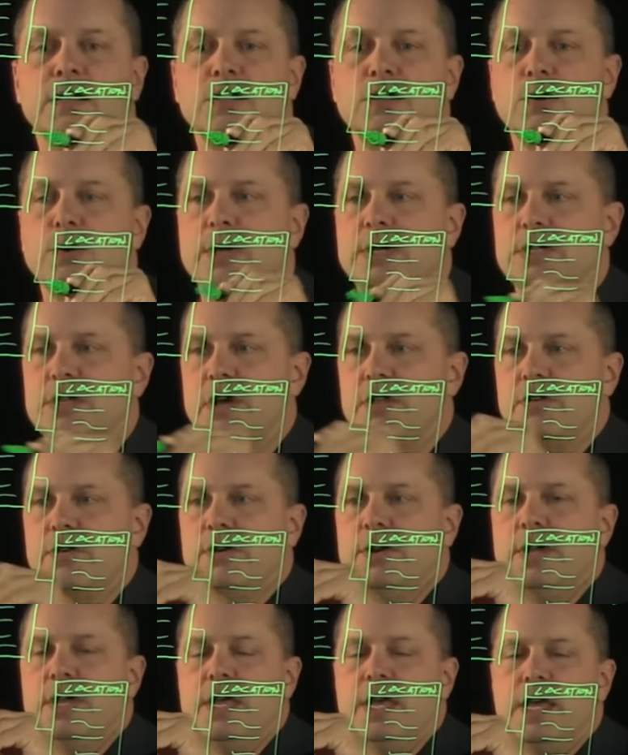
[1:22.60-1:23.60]
to each other
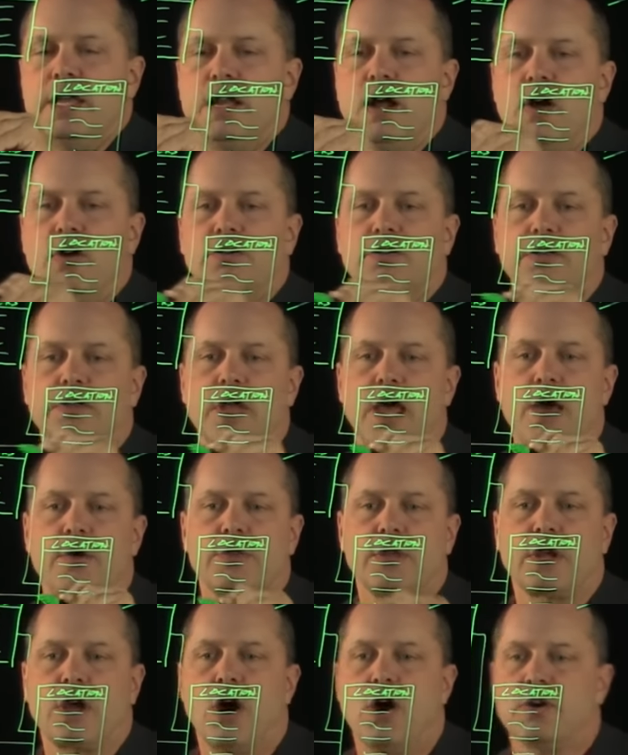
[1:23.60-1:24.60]
and how
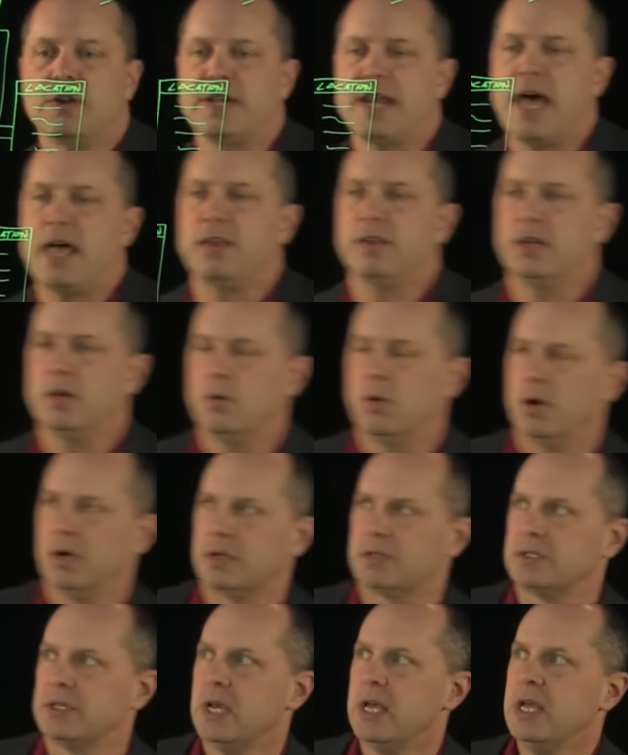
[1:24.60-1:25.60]
the cardinality
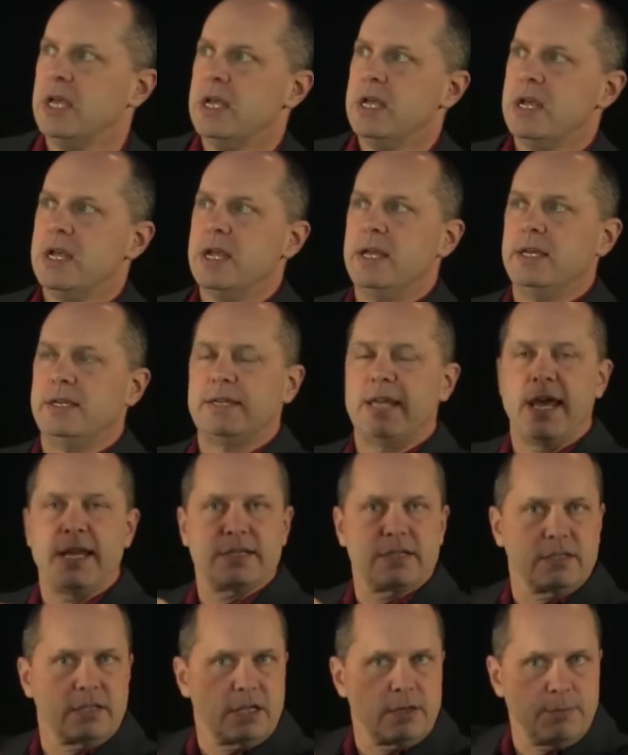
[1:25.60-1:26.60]
works. It
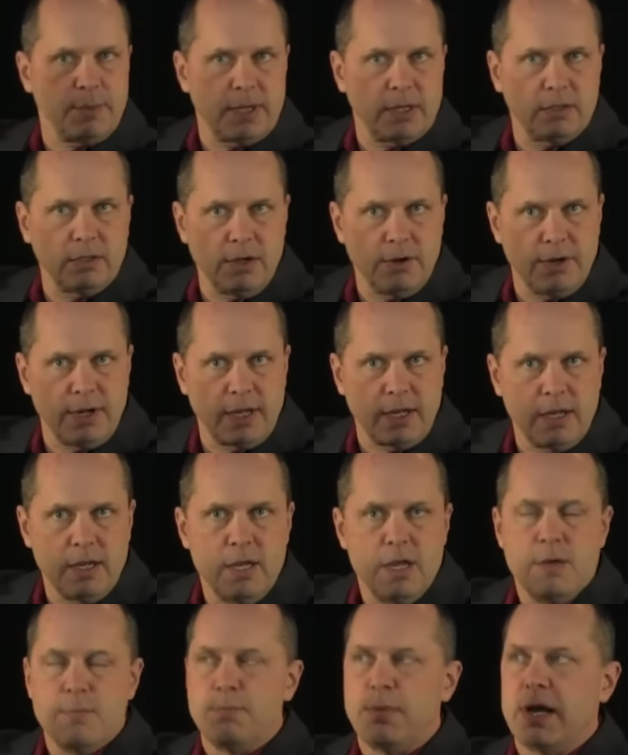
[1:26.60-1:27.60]
takes a little bit of learning,
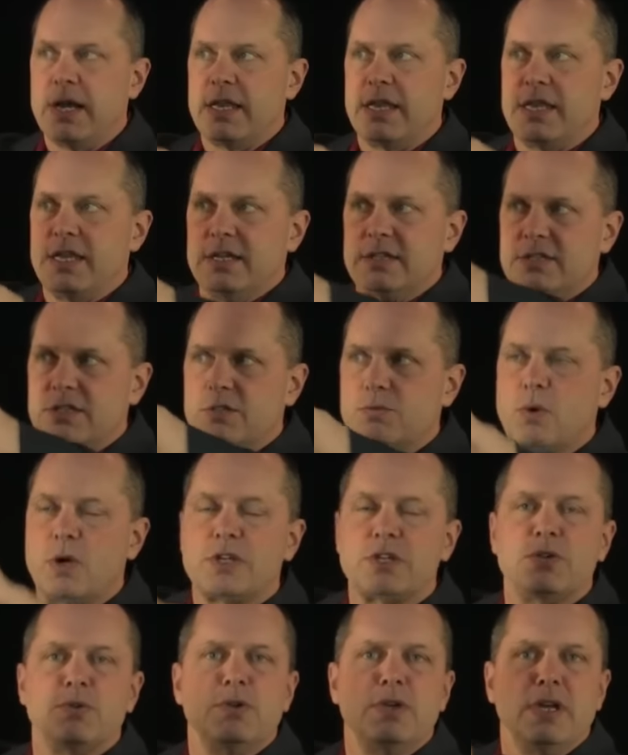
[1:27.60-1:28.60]
but this is
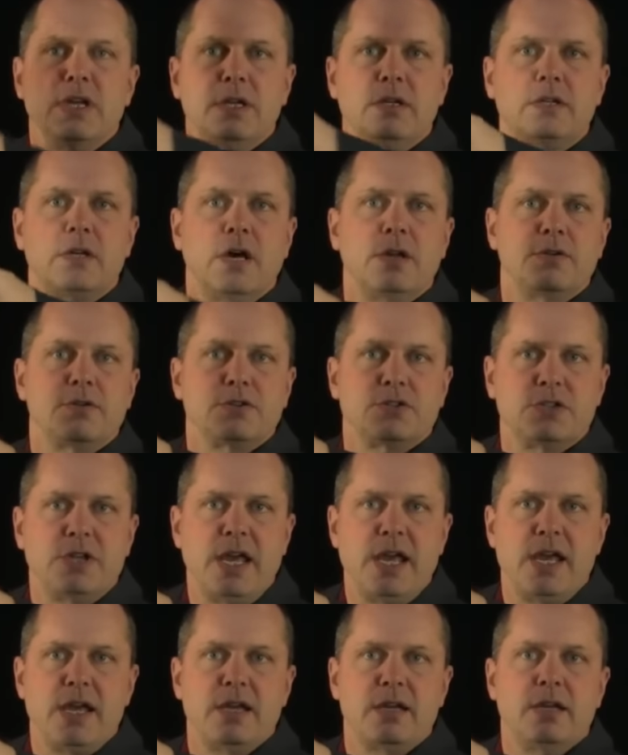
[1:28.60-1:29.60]
what you need to
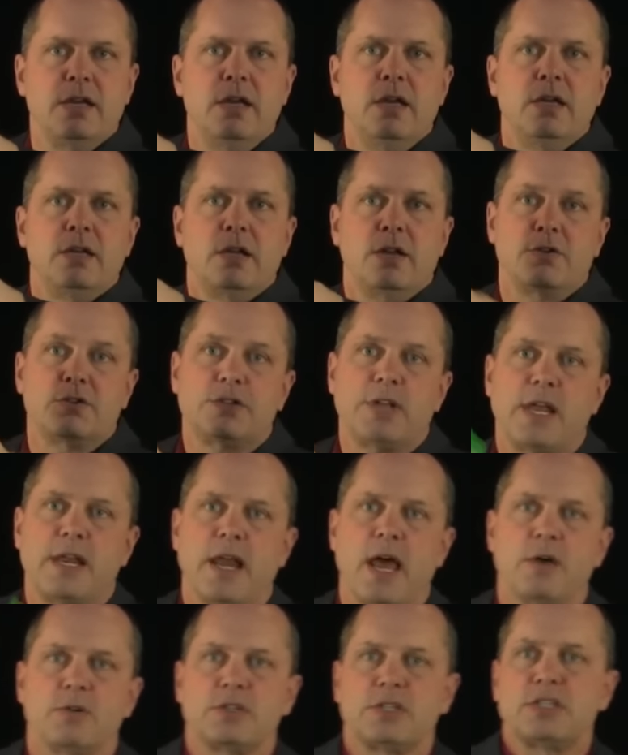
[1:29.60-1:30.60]
understand
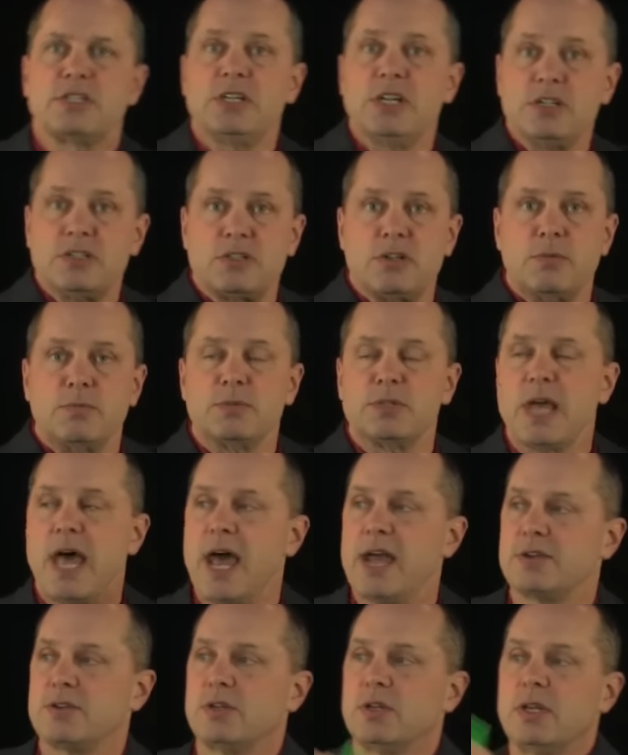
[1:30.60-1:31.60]
how systems
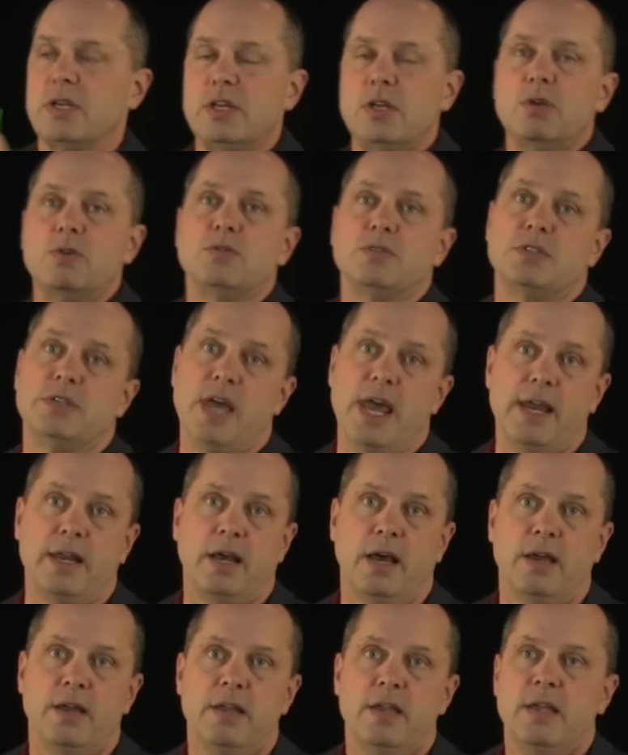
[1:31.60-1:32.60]
actually use
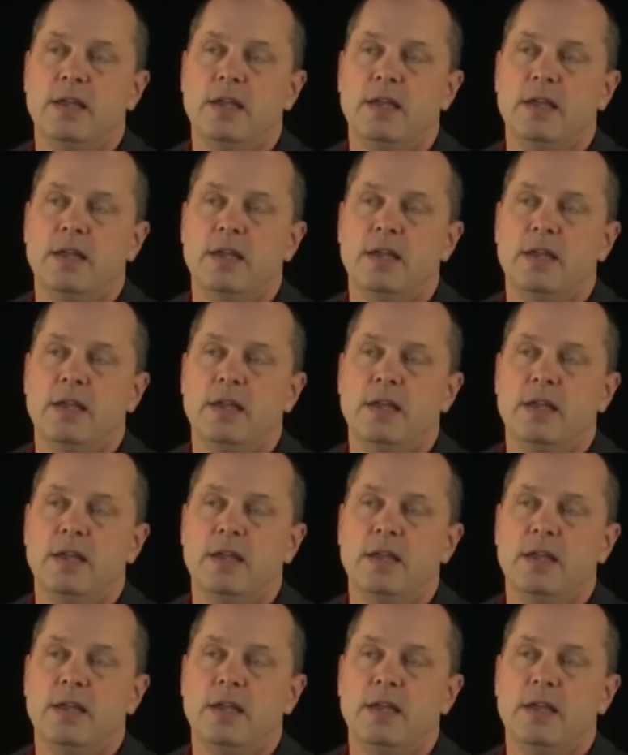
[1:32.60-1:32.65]
data.